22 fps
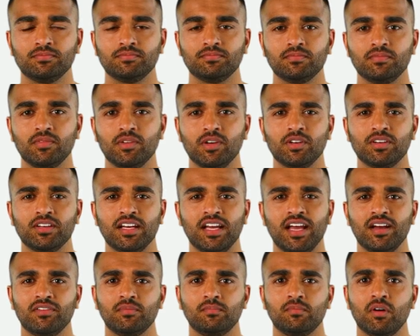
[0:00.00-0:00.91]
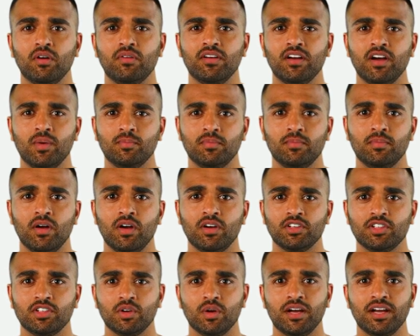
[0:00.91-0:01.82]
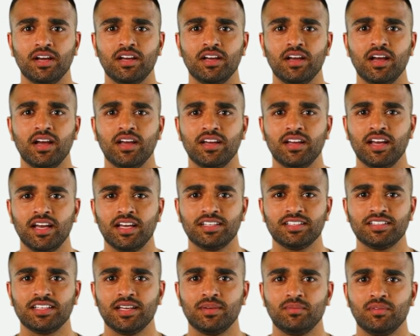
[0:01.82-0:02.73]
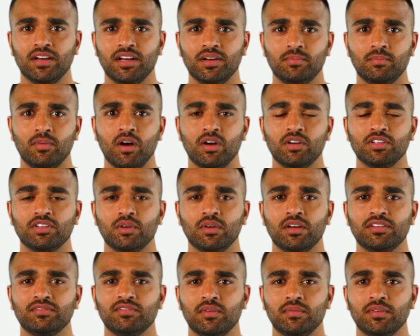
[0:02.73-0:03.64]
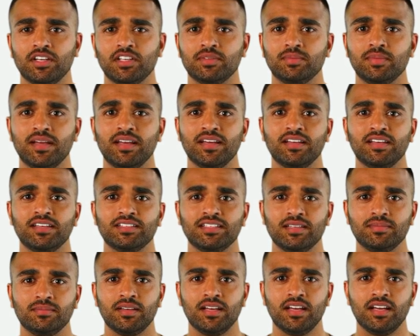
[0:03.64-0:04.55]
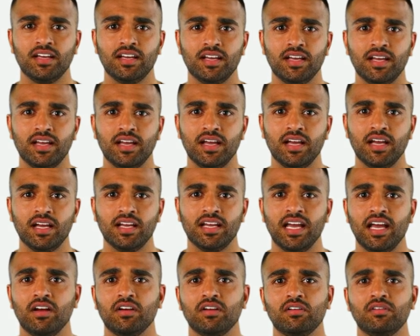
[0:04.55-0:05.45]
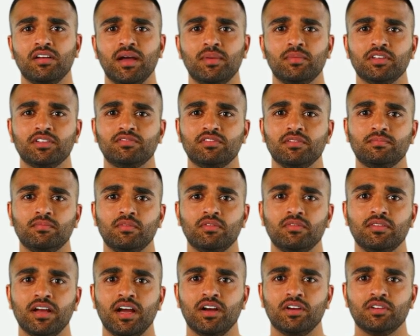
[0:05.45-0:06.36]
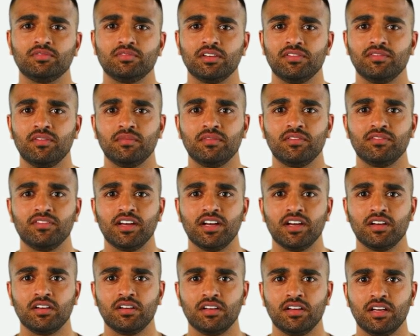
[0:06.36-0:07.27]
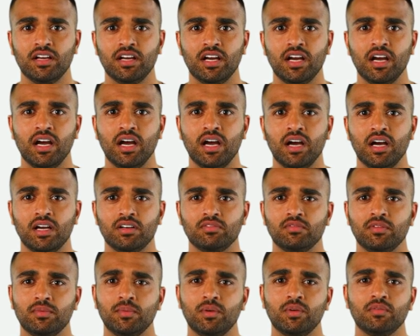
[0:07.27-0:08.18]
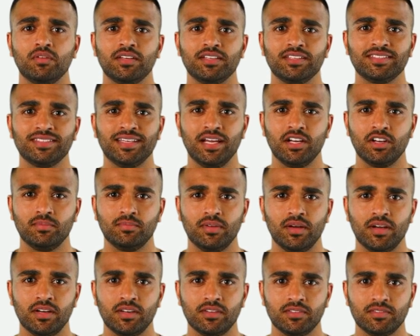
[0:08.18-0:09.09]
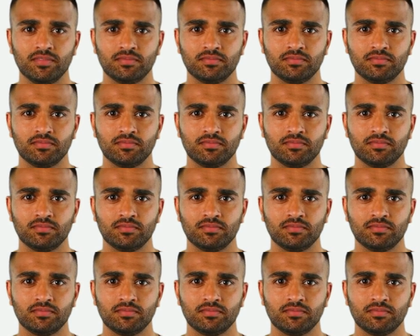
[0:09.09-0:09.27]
Loosen and remove the upper ball joint nut and separate the ball joint from the spindle assembly. Now you're able to remove the air strut from the vehicle. The removal is now complete.